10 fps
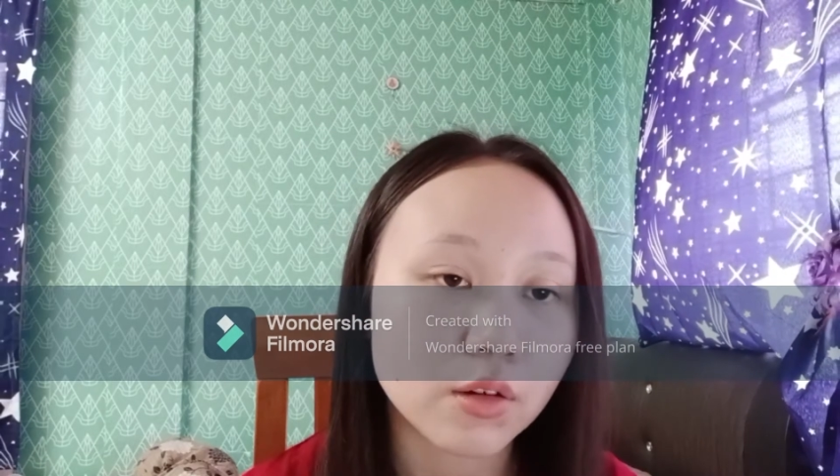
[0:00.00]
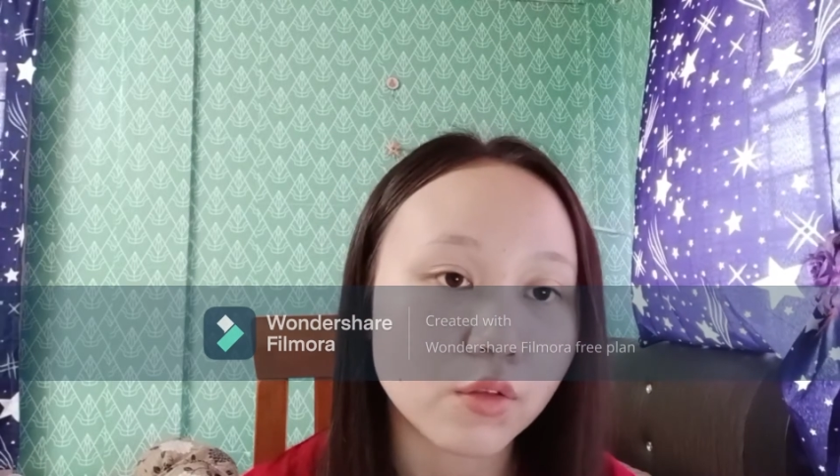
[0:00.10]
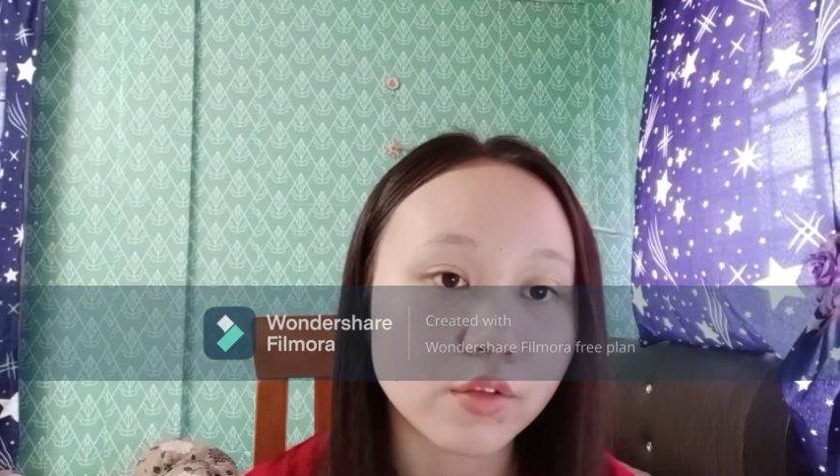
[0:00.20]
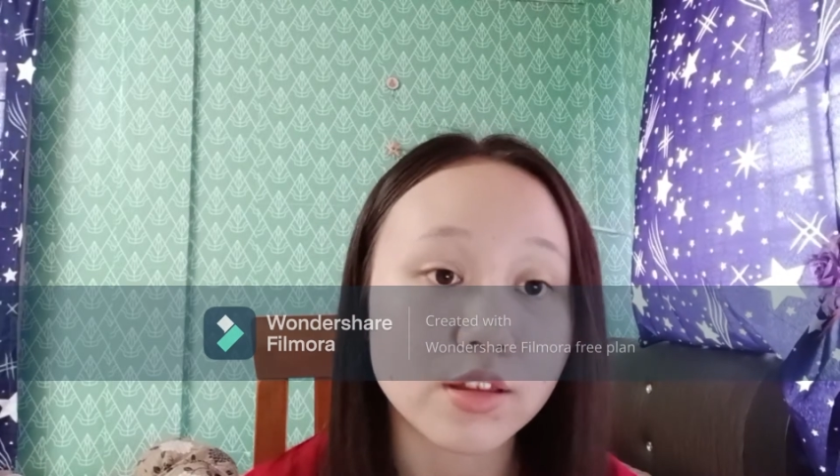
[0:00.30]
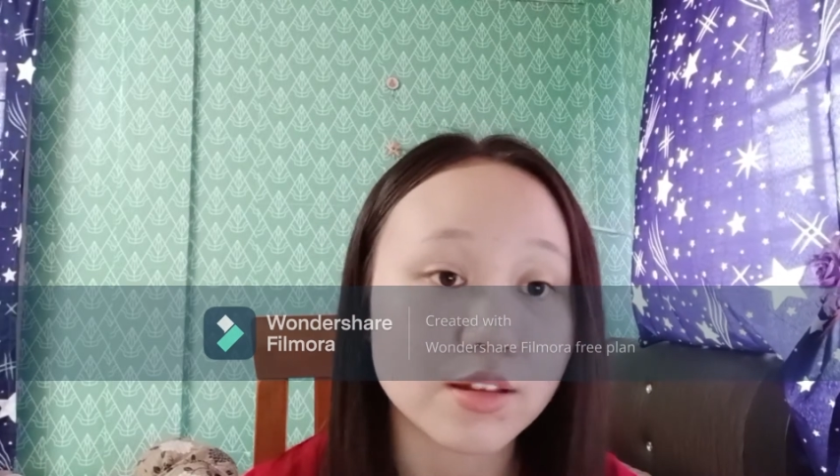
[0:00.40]

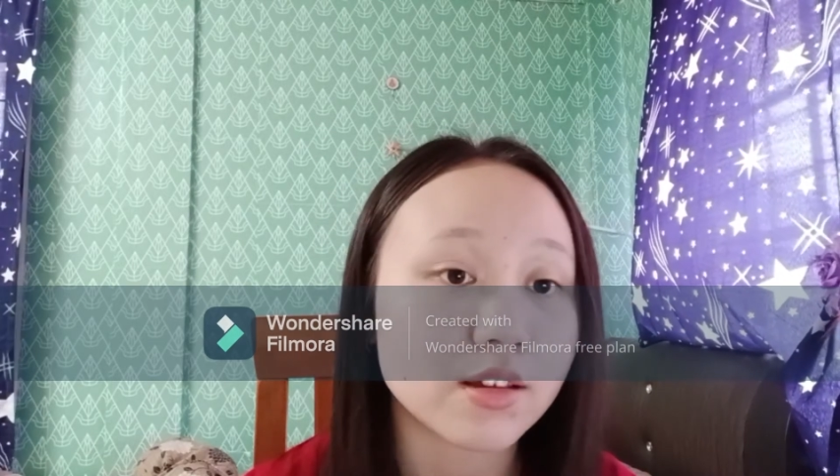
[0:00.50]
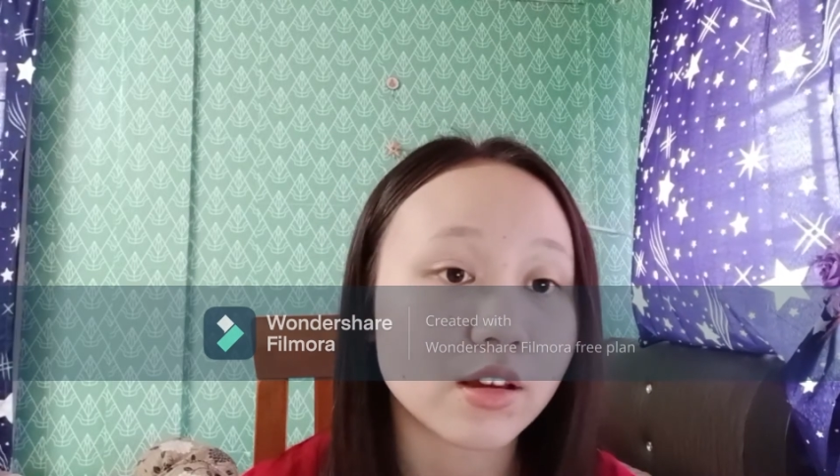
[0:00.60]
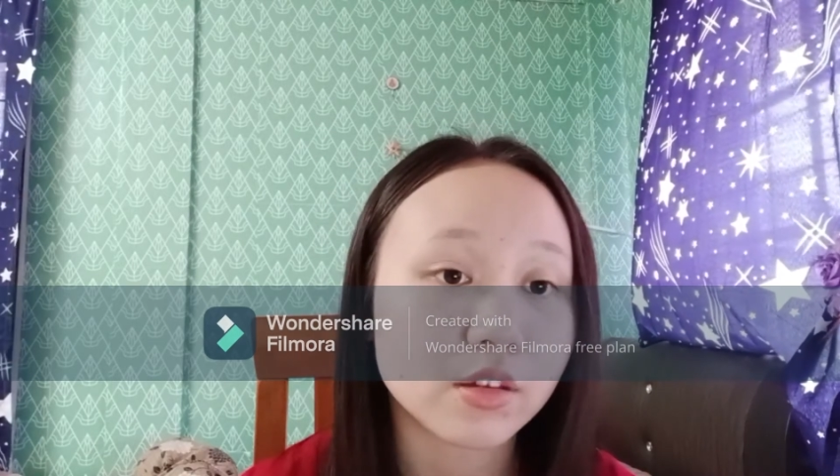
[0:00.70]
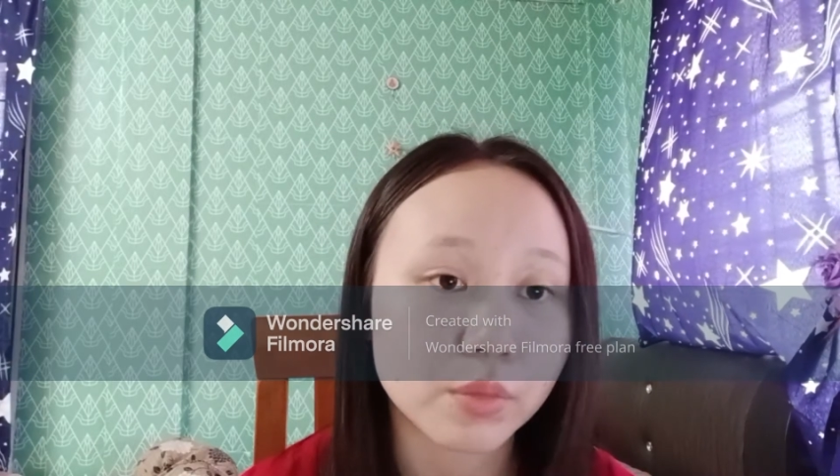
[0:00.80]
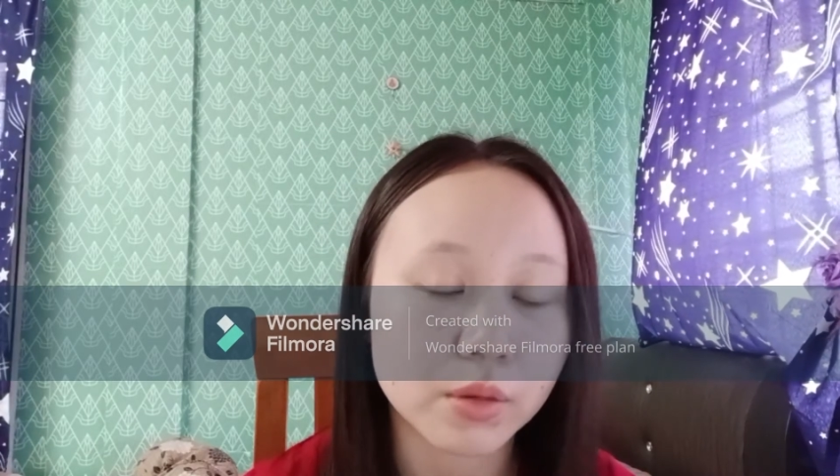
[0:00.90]
of this
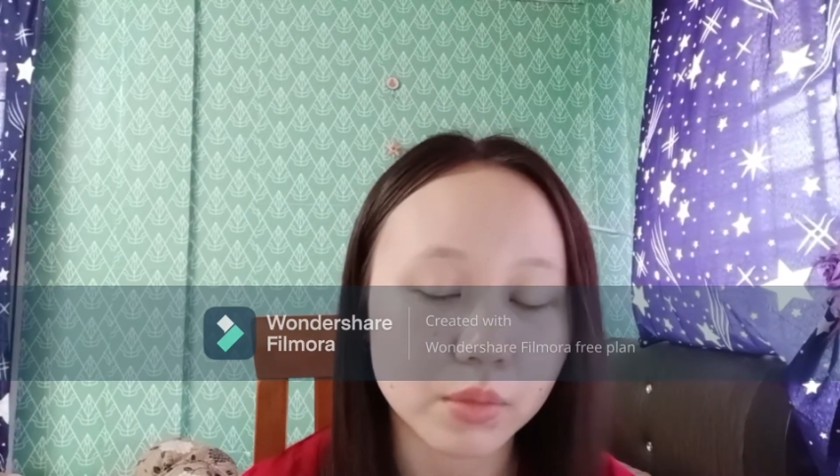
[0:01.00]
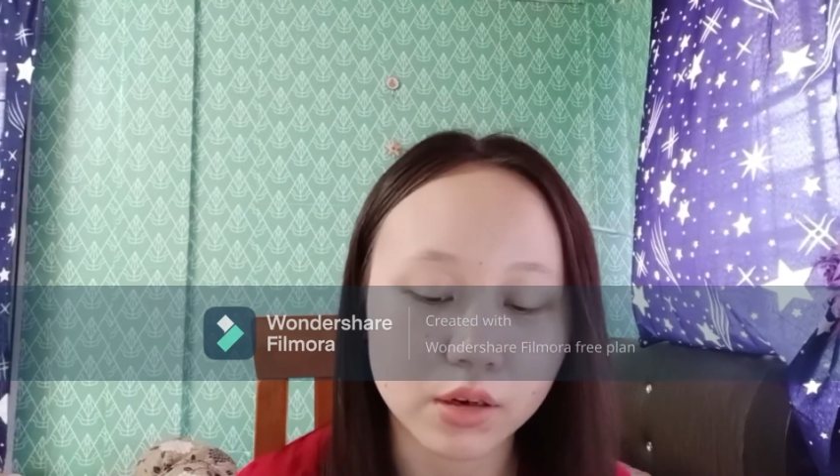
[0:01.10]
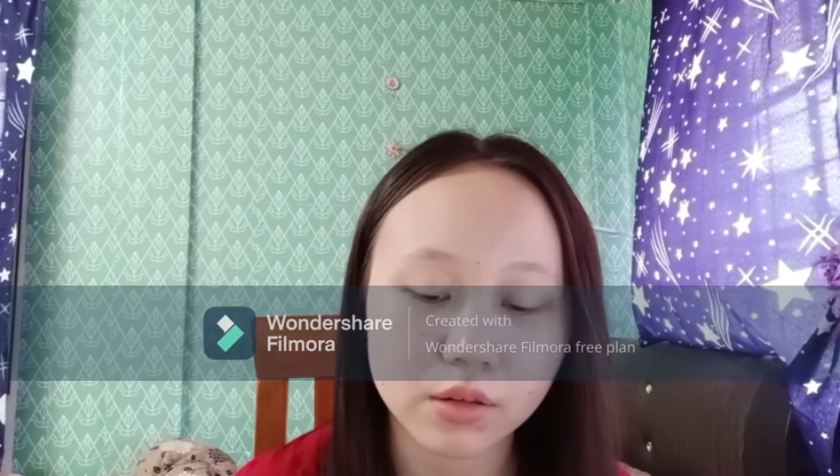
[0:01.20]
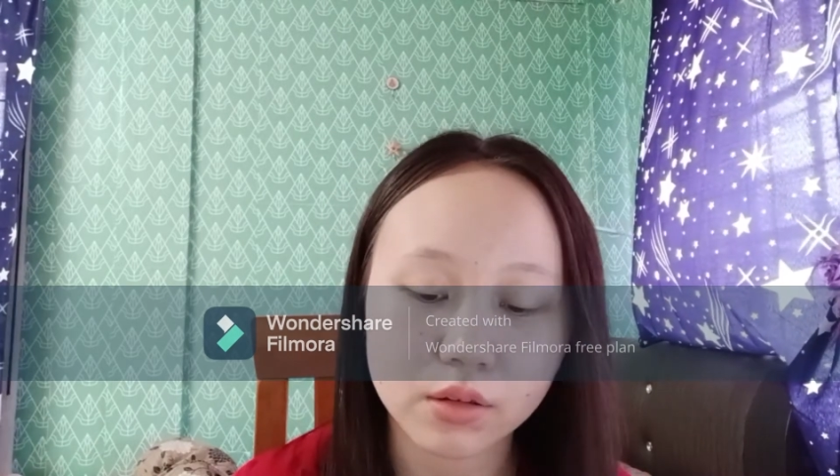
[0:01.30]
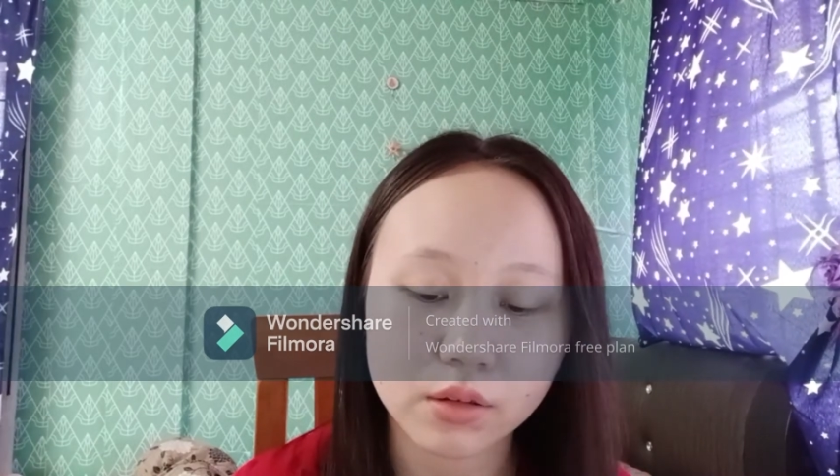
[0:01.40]
experiment.